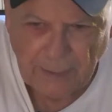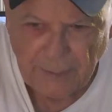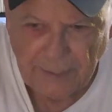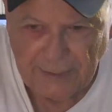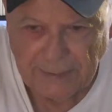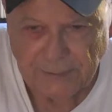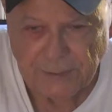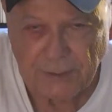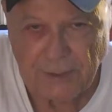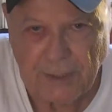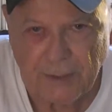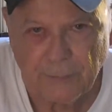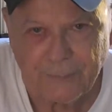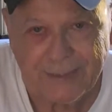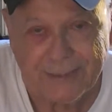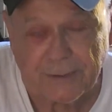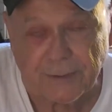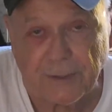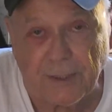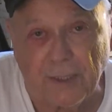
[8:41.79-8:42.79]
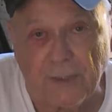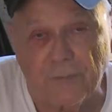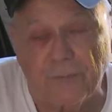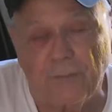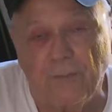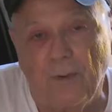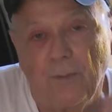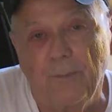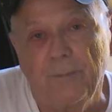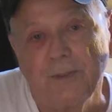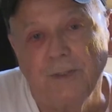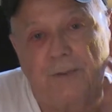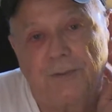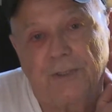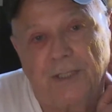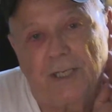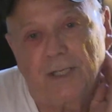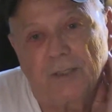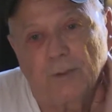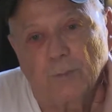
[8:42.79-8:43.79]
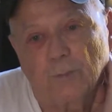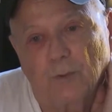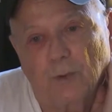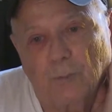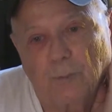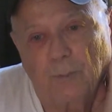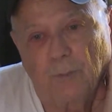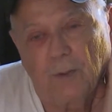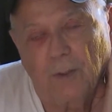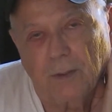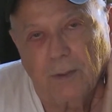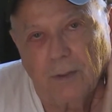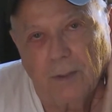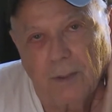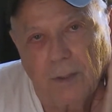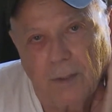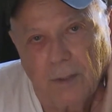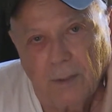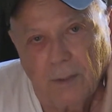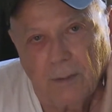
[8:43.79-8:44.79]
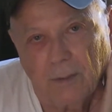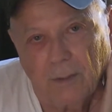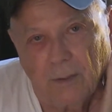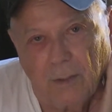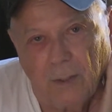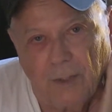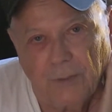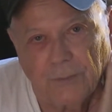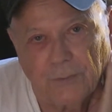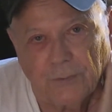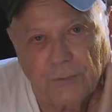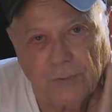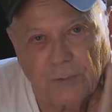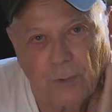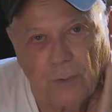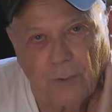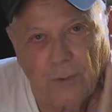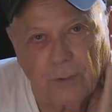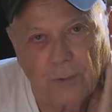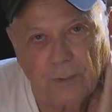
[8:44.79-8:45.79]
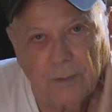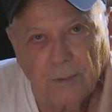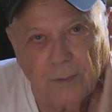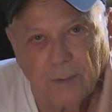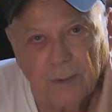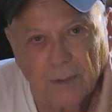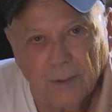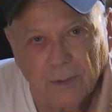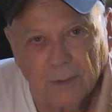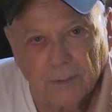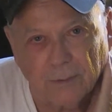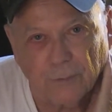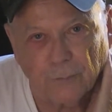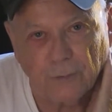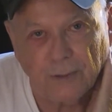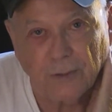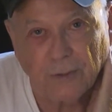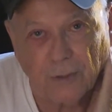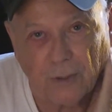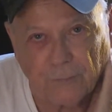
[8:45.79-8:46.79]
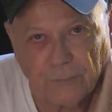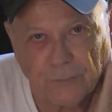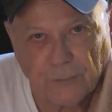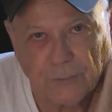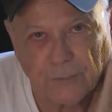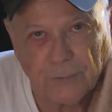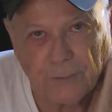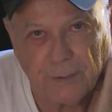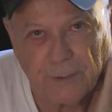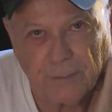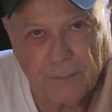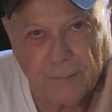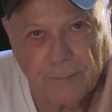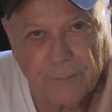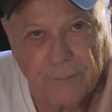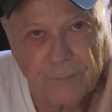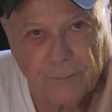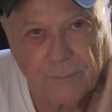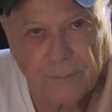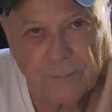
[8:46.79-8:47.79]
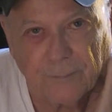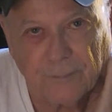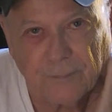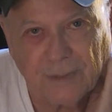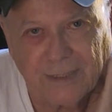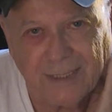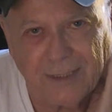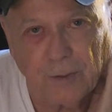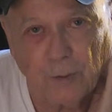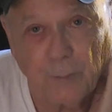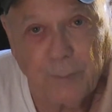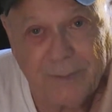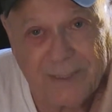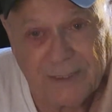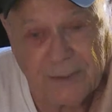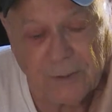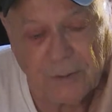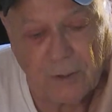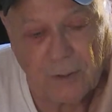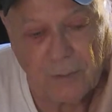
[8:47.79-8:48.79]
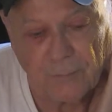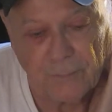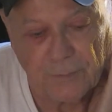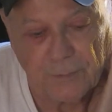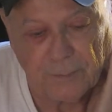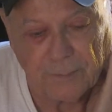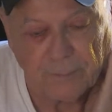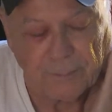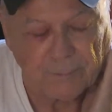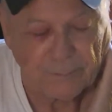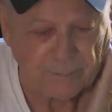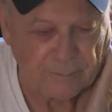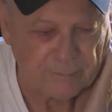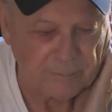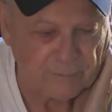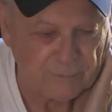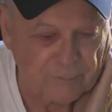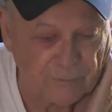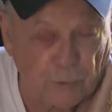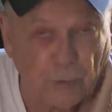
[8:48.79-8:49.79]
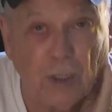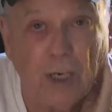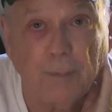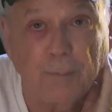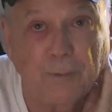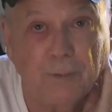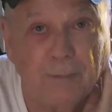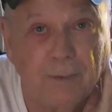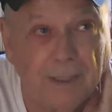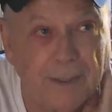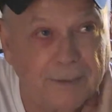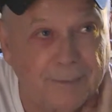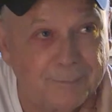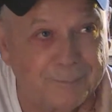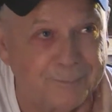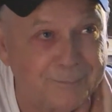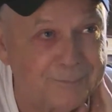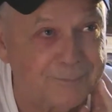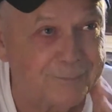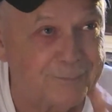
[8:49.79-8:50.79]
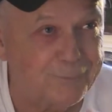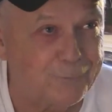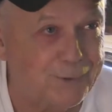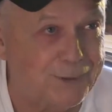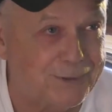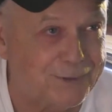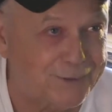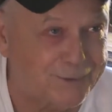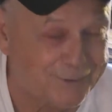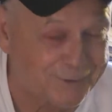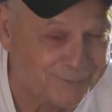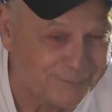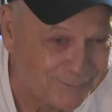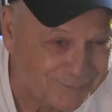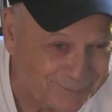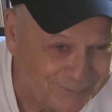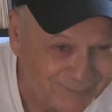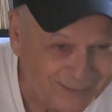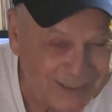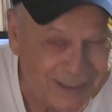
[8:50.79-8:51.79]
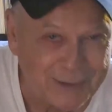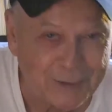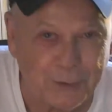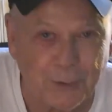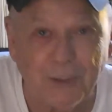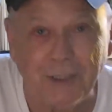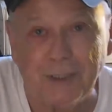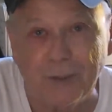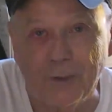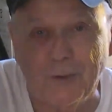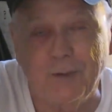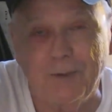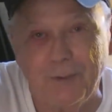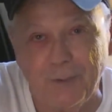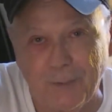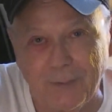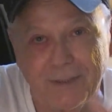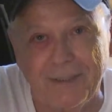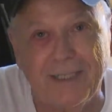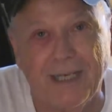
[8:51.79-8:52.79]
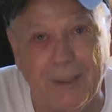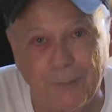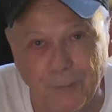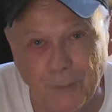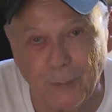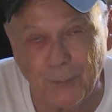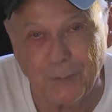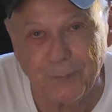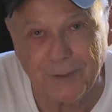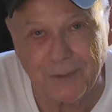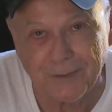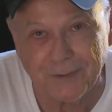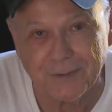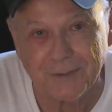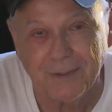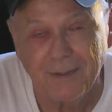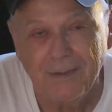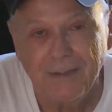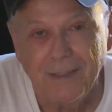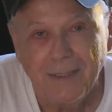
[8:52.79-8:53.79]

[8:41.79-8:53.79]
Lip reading: that's another exercise from the jazz workbook on the song Green Dolphin Street, titled Pink Dolphin, for copyright reasons. So you could download this